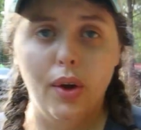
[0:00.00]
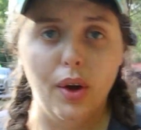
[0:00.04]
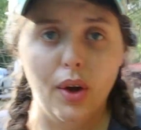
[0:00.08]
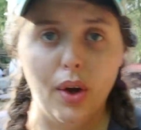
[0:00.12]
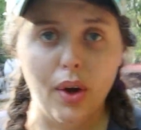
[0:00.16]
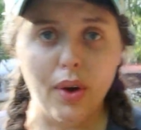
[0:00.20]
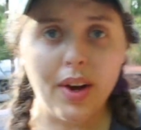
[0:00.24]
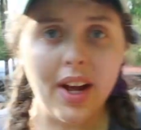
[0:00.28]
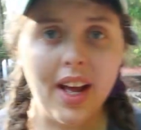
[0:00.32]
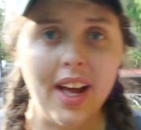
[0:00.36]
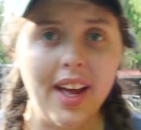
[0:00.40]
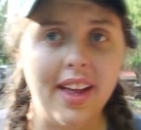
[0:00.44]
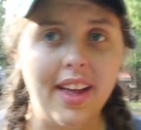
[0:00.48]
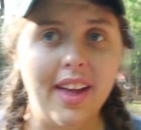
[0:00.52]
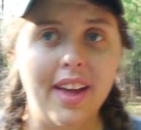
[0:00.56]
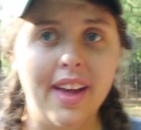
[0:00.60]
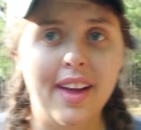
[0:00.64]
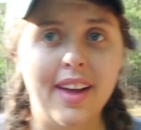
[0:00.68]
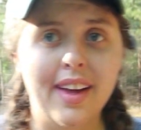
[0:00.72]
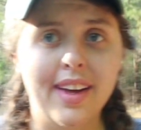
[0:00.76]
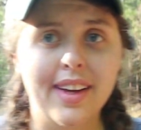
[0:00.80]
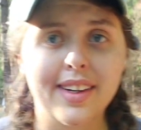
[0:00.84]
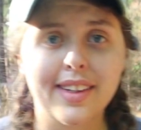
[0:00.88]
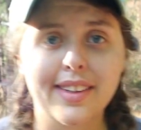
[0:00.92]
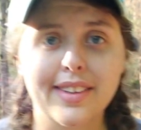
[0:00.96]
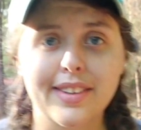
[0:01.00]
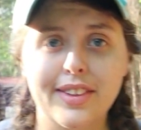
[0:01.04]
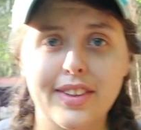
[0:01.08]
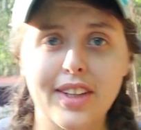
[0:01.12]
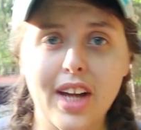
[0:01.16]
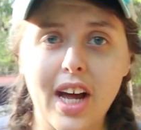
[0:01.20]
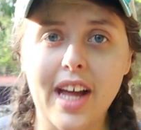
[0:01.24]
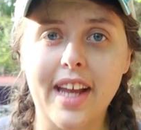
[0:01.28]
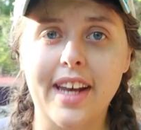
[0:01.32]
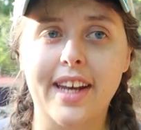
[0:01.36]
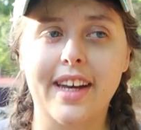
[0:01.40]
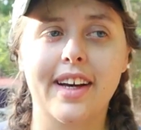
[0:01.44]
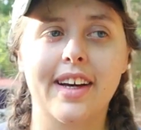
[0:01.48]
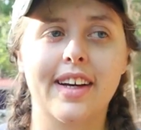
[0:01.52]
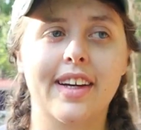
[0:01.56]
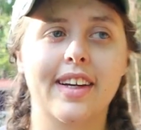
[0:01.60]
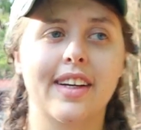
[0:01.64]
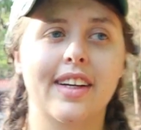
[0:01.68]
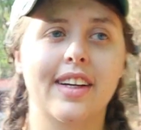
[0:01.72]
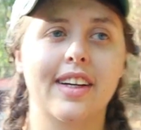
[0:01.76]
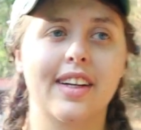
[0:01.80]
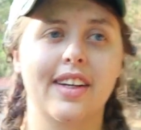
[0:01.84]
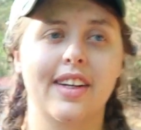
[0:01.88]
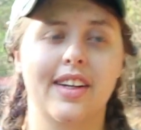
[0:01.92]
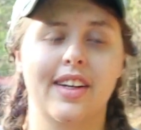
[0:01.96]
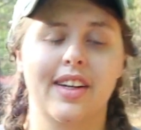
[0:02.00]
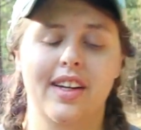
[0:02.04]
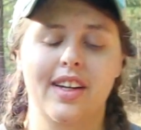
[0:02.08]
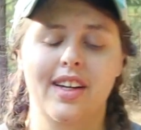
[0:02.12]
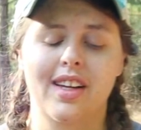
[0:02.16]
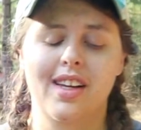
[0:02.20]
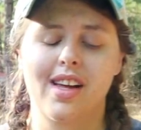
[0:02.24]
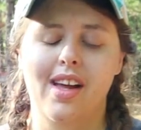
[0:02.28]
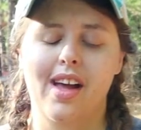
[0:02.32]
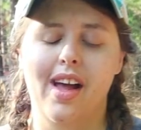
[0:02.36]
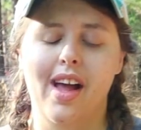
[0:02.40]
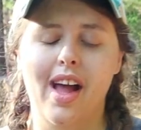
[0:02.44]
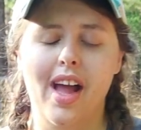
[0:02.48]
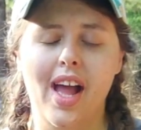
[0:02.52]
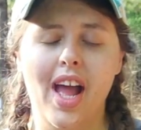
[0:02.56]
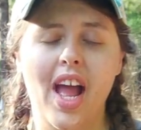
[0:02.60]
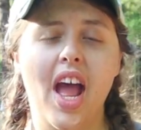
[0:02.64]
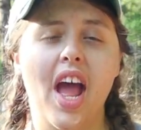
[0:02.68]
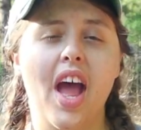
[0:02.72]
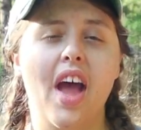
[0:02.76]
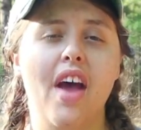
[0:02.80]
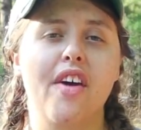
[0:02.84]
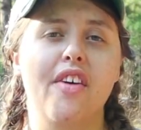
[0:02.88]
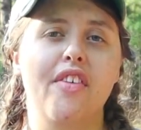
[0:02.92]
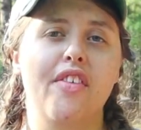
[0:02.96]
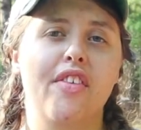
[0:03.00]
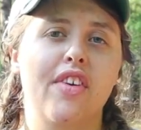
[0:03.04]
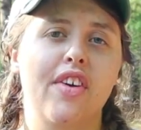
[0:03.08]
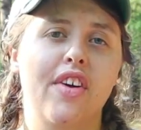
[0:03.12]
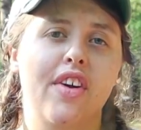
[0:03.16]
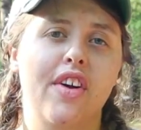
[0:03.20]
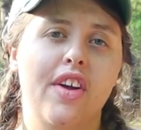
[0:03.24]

Okay, done. I have